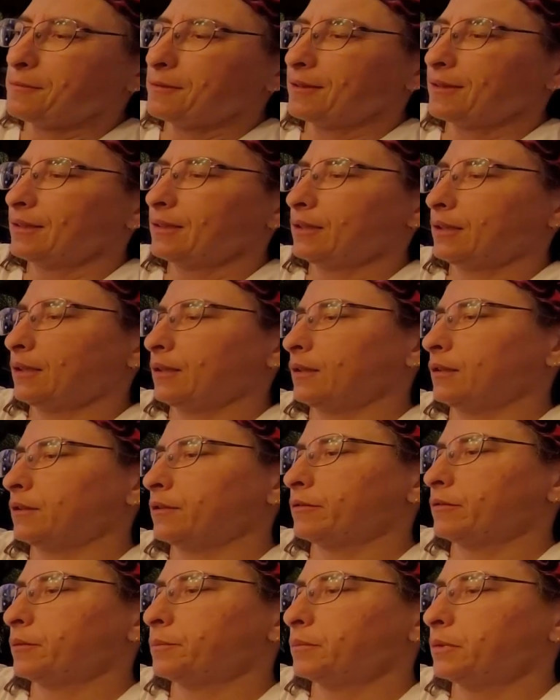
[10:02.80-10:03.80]
we're going to get
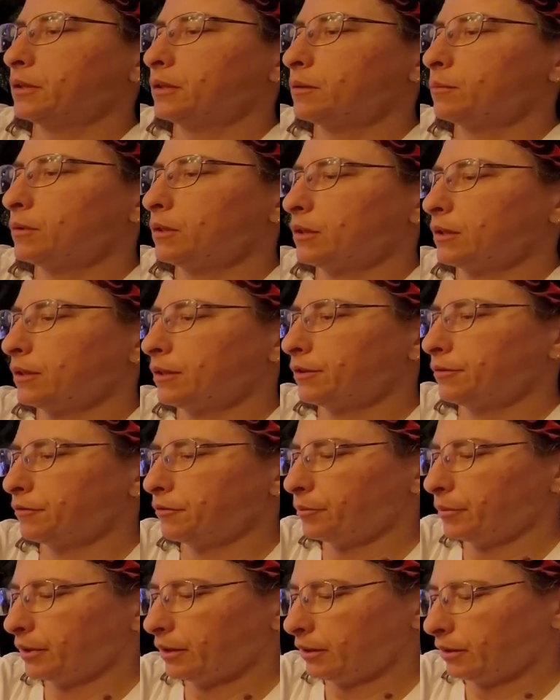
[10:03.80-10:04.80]
interrupted about 100
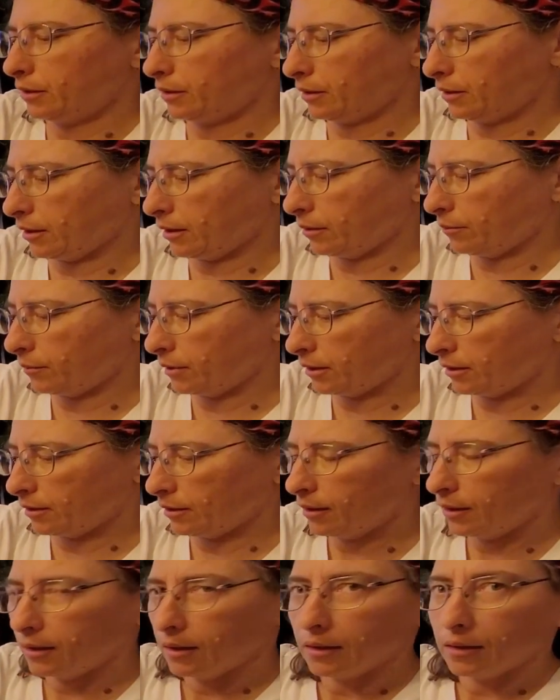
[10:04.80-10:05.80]
million times
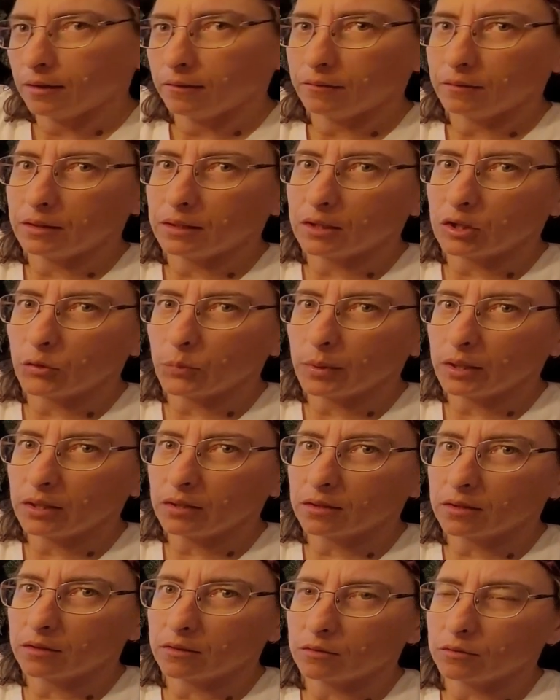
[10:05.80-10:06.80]
with this big
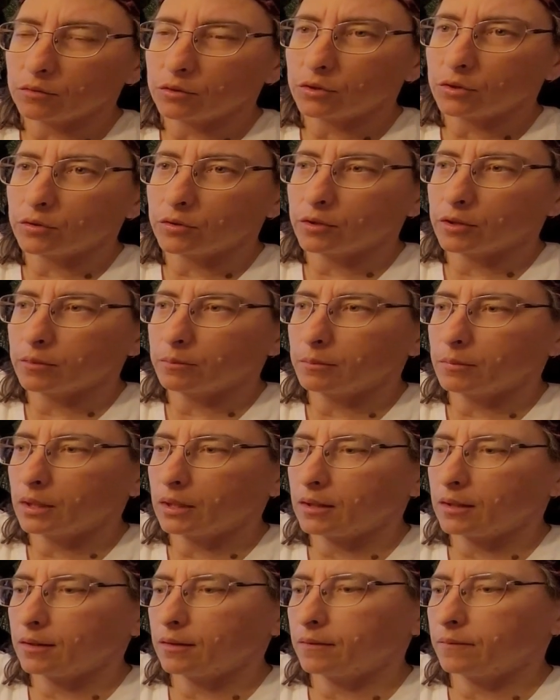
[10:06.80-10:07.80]

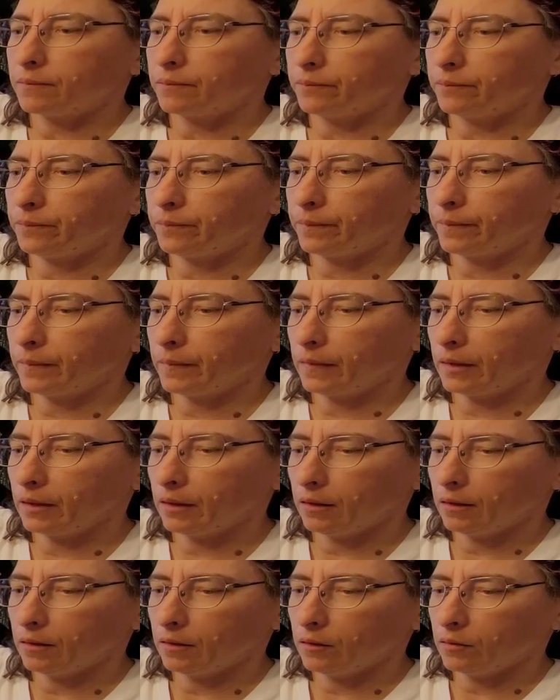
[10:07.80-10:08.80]
snowstorm.
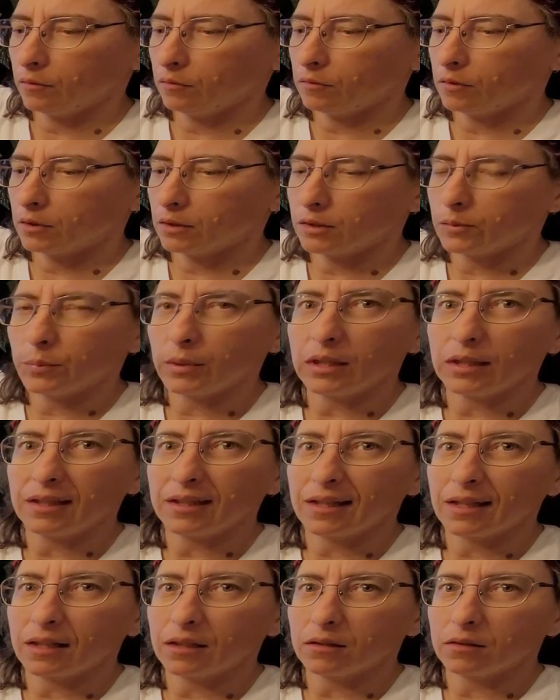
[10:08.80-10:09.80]
Work's being
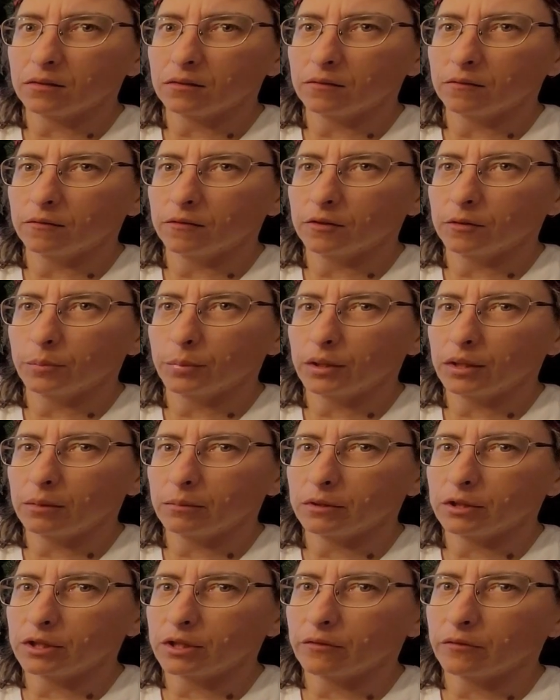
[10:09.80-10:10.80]
cancelled for pretty
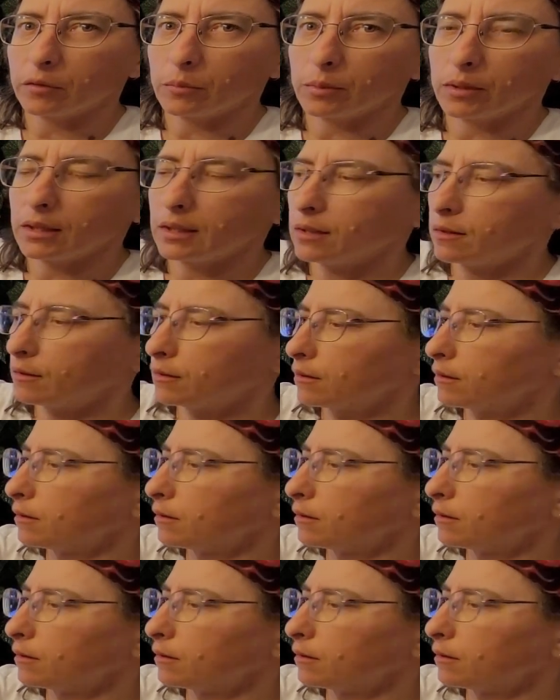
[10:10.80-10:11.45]
much everybody.